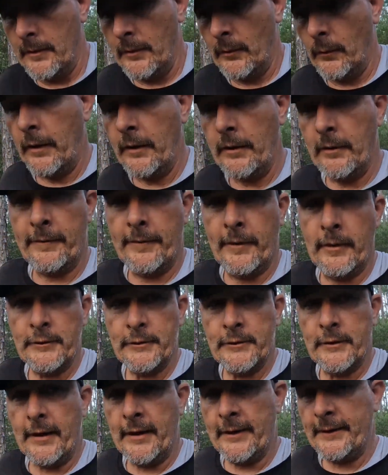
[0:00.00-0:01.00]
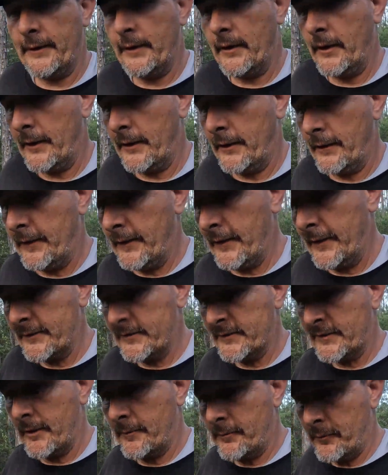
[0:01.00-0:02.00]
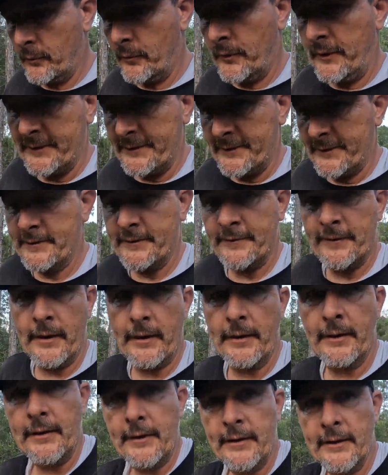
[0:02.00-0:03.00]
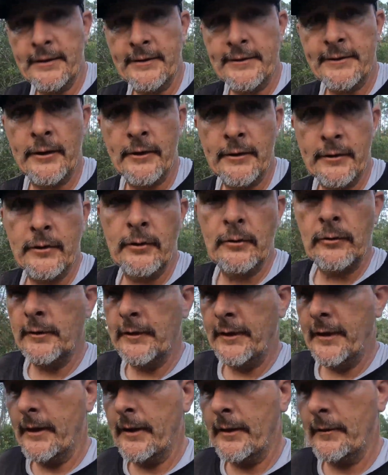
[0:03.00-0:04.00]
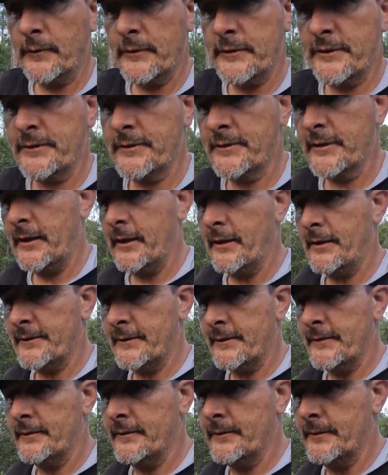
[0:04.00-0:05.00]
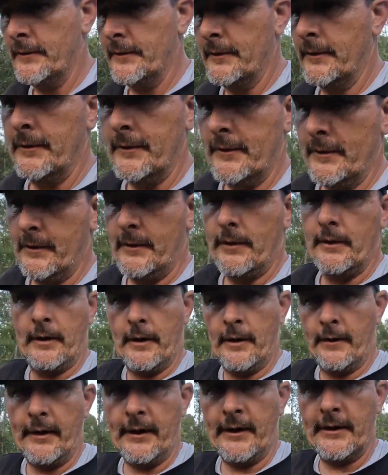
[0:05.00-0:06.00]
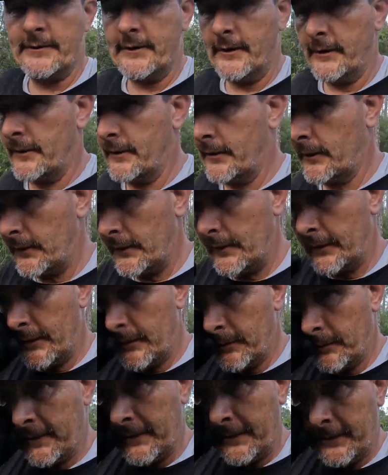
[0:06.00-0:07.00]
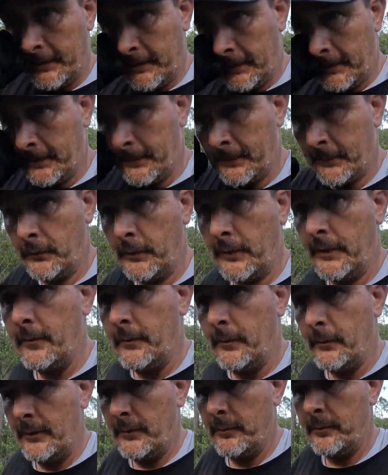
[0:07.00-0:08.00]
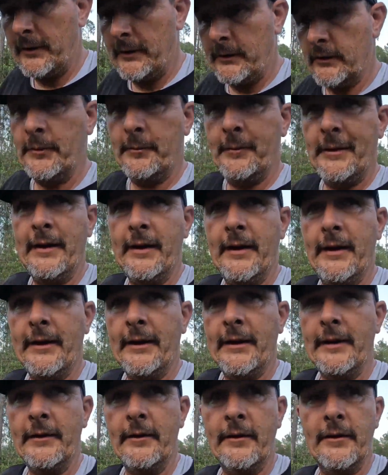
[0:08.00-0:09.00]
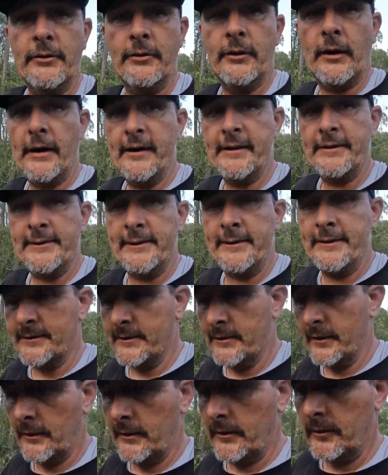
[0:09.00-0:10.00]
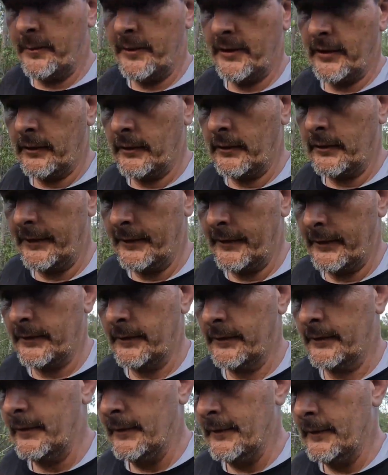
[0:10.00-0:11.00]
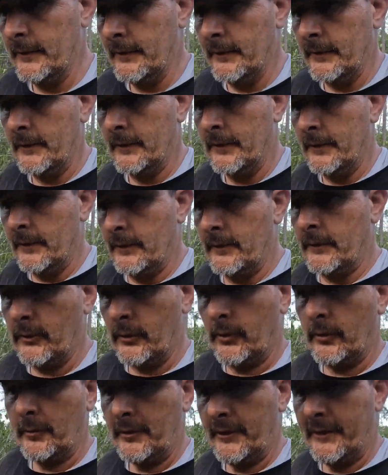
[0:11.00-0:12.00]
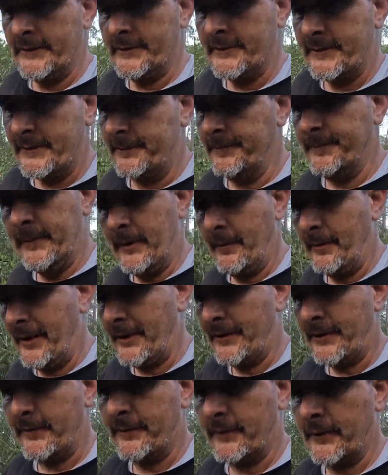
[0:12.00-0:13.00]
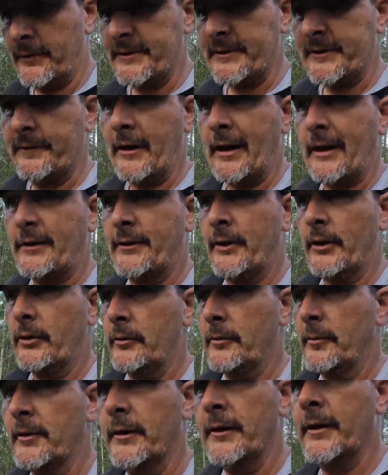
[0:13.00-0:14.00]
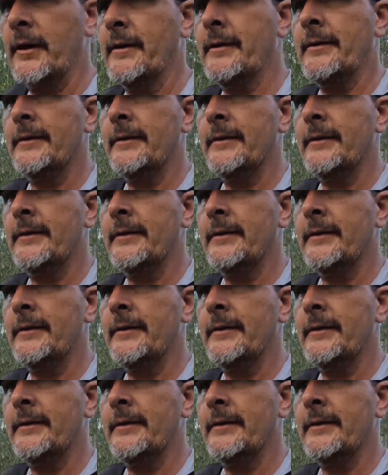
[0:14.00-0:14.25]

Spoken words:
the weather folks are acting like in the next couple of weeks it's finally going to start cooling down, which is nice. I think I said it earlier, but we appear to be getting into the dry season a little bit earlier. Normally it's about the 1st of October,